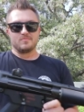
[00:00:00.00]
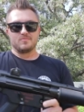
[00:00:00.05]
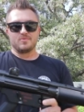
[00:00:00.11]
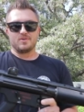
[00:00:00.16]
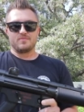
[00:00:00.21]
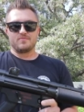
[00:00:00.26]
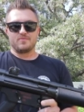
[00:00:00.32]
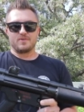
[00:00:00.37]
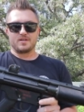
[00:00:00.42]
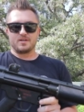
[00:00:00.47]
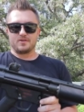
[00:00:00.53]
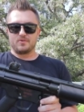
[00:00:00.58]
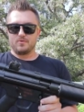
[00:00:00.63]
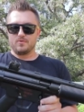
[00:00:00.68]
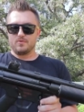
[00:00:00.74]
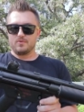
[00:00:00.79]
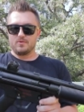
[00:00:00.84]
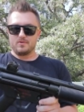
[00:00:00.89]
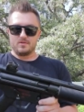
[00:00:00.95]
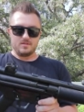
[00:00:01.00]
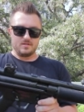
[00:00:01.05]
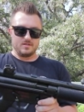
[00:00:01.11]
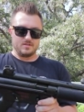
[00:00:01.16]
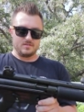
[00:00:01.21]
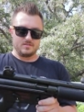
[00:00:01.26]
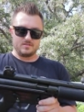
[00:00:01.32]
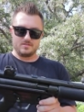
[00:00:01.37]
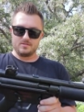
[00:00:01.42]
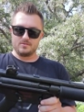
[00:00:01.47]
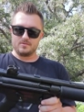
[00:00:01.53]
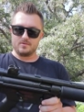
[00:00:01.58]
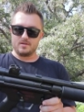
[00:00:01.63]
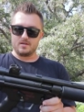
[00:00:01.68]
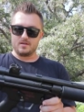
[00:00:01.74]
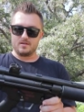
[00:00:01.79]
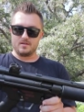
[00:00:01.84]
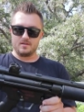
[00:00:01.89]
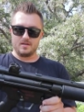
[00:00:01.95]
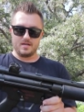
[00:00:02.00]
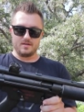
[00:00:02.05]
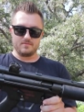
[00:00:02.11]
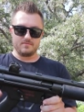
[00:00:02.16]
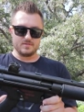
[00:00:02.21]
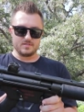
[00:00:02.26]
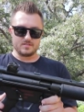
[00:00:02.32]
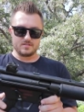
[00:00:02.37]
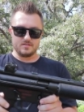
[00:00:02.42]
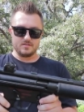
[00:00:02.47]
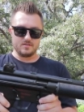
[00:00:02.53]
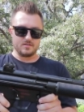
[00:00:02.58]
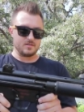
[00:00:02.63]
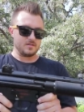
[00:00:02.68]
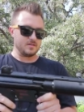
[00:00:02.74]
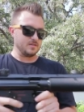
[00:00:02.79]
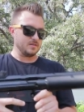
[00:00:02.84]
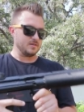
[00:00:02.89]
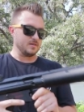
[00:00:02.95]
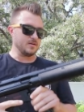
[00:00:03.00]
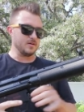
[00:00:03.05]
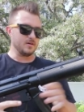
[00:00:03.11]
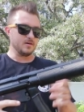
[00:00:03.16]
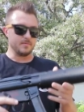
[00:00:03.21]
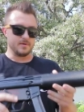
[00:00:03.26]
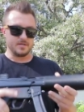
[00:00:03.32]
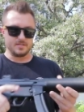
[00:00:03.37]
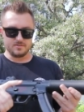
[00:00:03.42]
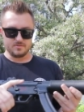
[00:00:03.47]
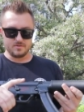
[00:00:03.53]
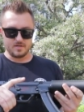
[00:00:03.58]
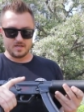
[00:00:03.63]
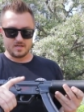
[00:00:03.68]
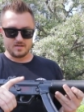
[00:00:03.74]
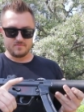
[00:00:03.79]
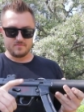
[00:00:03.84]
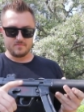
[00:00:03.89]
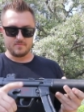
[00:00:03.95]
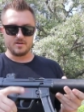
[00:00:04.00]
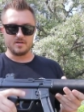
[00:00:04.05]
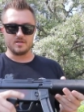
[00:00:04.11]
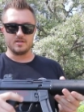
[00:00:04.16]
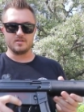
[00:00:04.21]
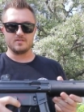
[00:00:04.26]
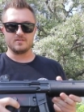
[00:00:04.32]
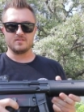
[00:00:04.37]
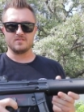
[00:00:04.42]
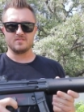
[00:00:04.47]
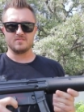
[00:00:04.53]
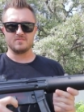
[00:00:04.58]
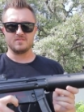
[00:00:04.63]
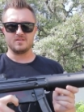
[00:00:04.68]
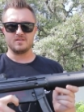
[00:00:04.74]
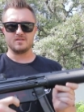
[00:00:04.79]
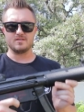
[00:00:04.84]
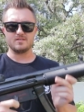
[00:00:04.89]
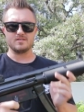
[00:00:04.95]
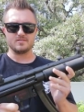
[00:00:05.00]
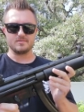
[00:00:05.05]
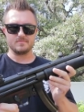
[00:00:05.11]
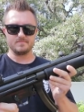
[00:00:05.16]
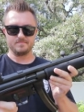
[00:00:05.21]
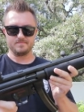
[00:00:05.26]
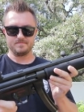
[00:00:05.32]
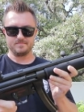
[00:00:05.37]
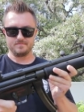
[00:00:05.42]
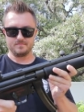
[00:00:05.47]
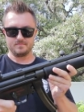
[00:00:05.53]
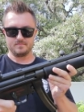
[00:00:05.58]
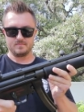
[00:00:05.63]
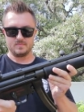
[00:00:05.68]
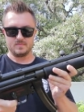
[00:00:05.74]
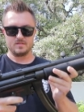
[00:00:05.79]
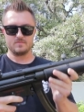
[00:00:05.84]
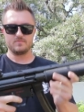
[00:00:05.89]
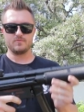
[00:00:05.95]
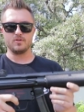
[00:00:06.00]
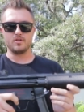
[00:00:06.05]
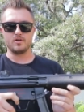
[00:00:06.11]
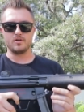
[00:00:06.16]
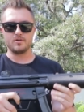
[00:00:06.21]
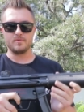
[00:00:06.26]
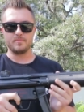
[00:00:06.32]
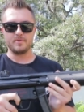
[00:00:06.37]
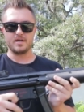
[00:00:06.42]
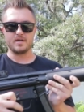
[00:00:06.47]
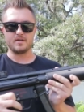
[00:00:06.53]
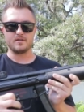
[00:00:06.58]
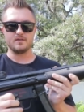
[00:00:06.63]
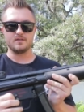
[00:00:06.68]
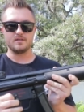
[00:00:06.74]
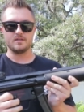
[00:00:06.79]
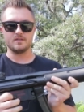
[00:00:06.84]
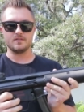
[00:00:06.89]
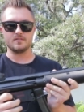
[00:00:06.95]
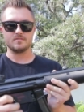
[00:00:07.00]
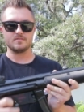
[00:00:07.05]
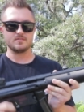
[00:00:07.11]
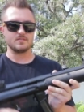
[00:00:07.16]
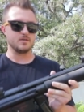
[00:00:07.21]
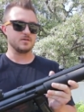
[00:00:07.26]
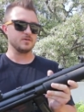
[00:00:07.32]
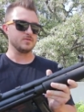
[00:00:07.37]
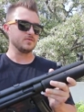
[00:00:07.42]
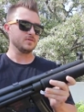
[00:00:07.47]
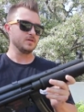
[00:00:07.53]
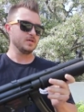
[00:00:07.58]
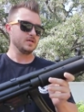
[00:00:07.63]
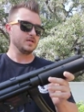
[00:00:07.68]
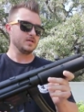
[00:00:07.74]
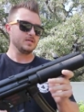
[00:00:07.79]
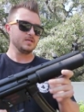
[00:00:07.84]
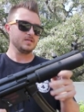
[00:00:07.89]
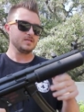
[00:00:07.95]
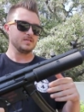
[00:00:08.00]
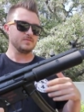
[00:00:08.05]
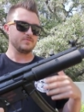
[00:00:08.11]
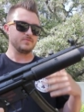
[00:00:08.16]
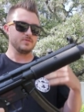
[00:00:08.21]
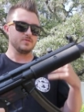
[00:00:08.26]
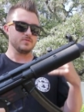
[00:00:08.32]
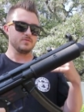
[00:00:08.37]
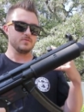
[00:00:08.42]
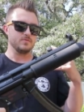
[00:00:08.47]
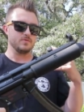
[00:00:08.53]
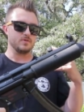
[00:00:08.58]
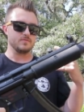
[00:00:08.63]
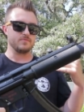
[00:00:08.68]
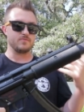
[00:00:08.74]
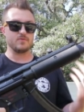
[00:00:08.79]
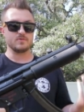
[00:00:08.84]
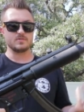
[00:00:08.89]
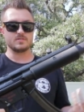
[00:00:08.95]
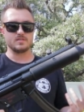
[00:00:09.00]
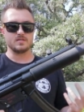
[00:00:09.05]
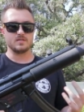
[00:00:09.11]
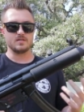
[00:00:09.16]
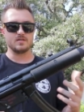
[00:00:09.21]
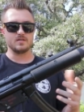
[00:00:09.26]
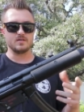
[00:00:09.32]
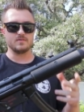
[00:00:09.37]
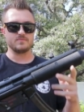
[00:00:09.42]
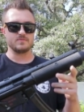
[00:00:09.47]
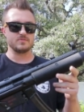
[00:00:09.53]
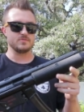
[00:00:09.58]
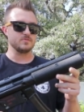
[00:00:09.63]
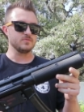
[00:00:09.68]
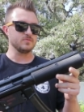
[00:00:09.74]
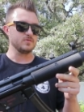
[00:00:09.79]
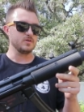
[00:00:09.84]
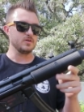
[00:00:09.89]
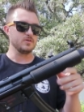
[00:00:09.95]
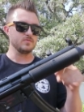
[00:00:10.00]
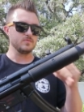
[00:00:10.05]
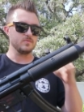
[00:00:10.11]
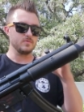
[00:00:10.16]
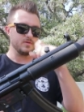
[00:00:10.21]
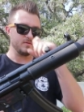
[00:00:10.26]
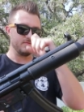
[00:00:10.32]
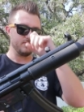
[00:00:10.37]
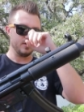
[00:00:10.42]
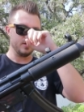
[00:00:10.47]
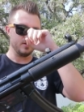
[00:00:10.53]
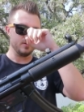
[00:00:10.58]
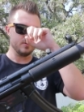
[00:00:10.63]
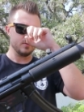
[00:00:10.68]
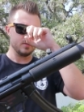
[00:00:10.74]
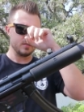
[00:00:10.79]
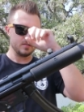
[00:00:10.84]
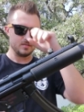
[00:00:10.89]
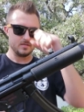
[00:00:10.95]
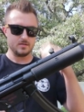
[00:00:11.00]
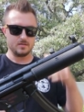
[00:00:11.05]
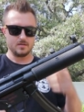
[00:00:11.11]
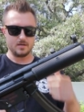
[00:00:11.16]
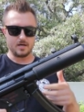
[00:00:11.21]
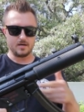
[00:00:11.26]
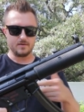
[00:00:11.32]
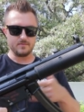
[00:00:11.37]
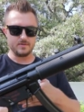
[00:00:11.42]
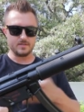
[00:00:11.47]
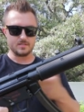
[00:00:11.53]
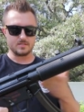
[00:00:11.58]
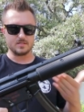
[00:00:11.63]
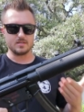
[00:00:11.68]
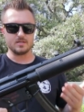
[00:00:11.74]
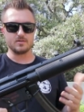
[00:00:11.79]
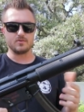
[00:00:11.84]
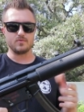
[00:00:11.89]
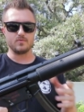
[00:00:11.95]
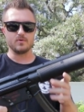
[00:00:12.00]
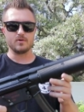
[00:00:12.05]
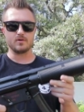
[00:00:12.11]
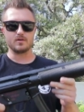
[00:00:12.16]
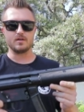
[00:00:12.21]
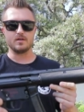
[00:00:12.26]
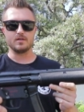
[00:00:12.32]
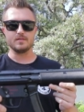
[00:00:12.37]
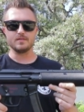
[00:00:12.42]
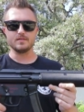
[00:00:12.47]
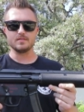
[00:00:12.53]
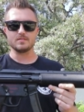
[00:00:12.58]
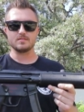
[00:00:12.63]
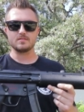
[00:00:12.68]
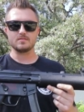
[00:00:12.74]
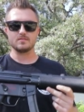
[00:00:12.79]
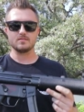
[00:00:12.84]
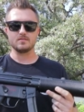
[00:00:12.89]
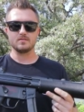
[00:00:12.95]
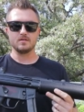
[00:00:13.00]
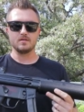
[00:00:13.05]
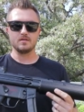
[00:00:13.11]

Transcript: pretty freaking cool to uh, have this look. Um, I do have my uh, full auto pack on here. So if you are fortunate enough to own one of those, obviously it'll work on this